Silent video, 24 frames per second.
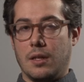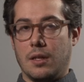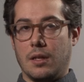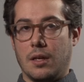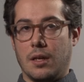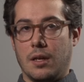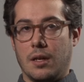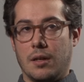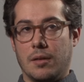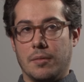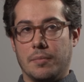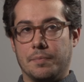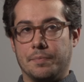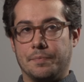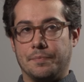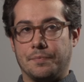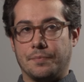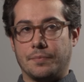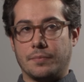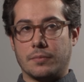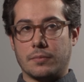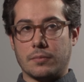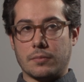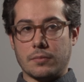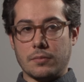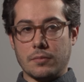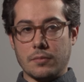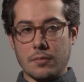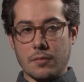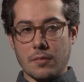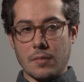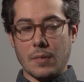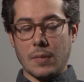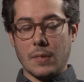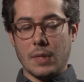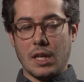
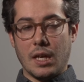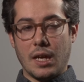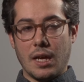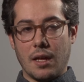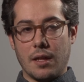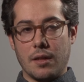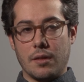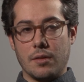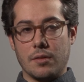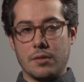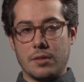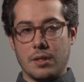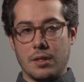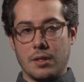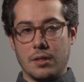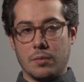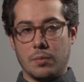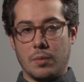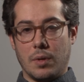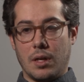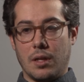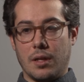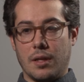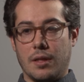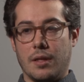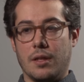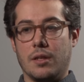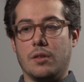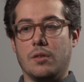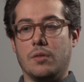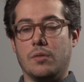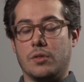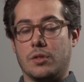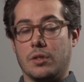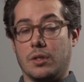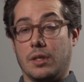Add those in as well, and then
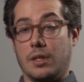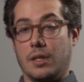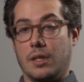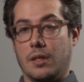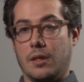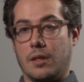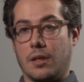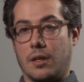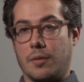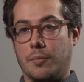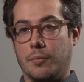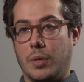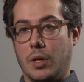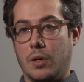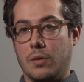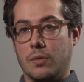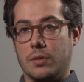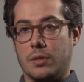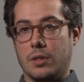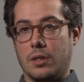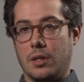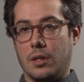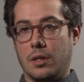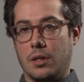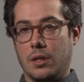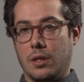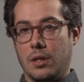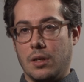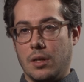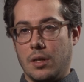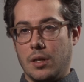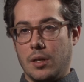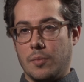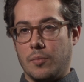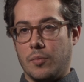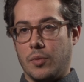usually the composer
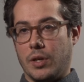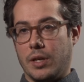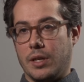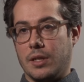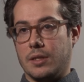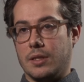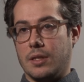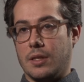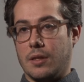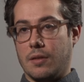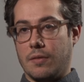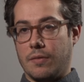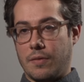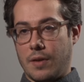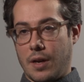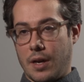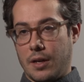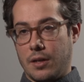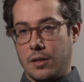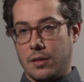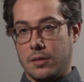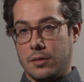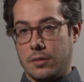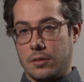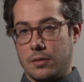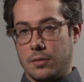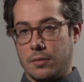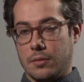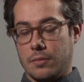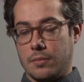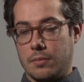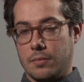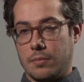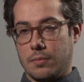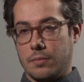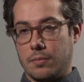brings in the final
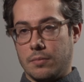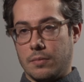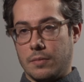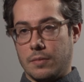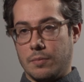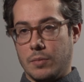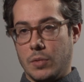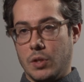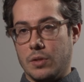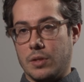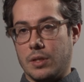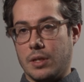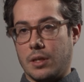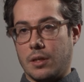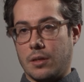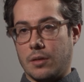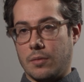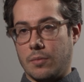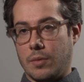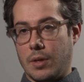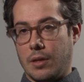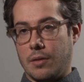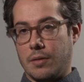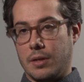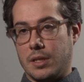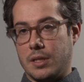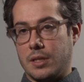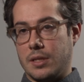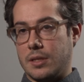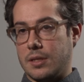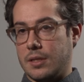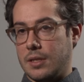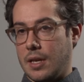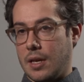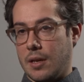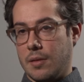music, whether it's
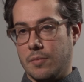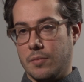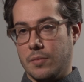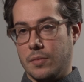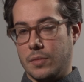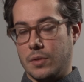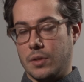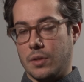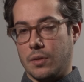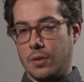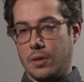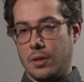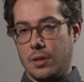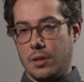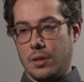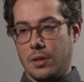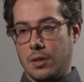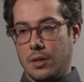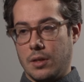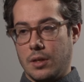stems or